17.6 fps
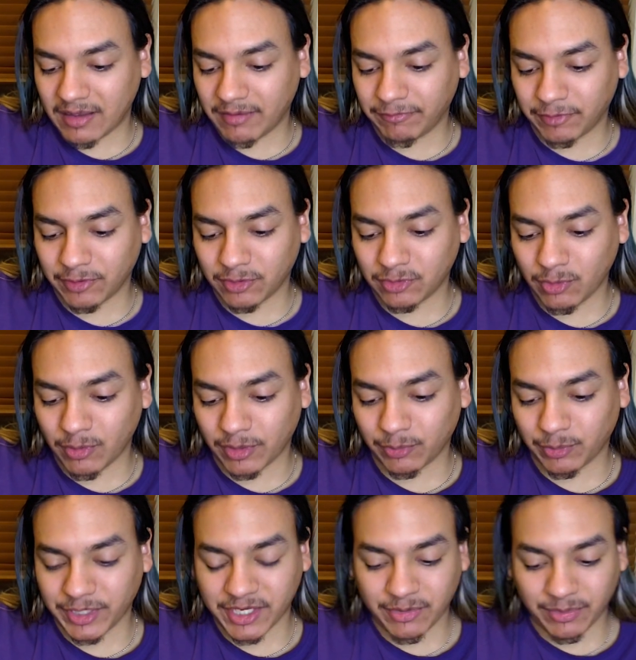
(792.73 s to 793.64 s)
For those who are
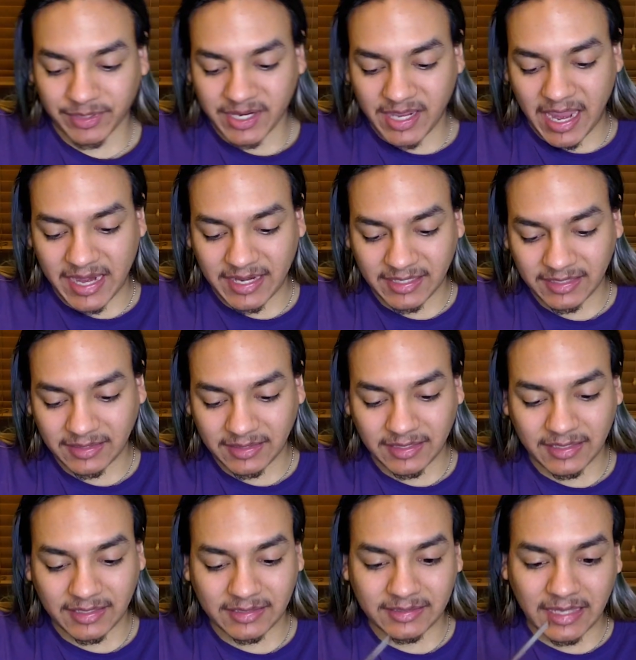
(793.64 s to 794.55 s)
recreating
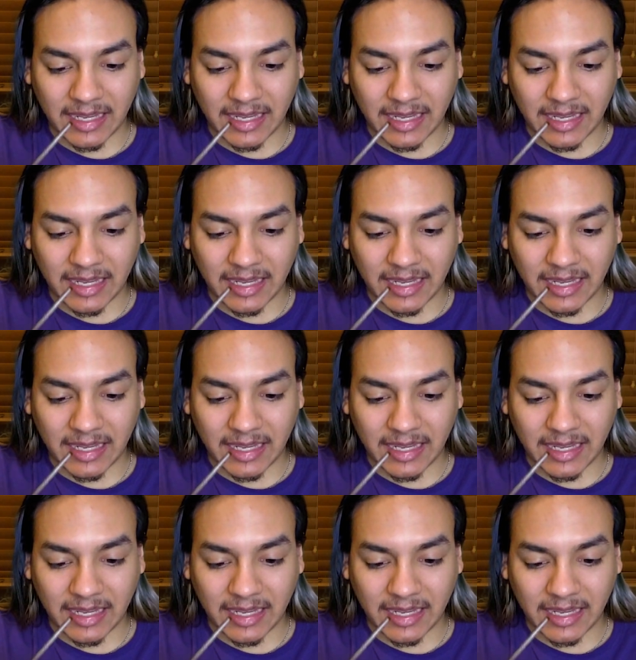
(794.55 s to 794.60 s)
this,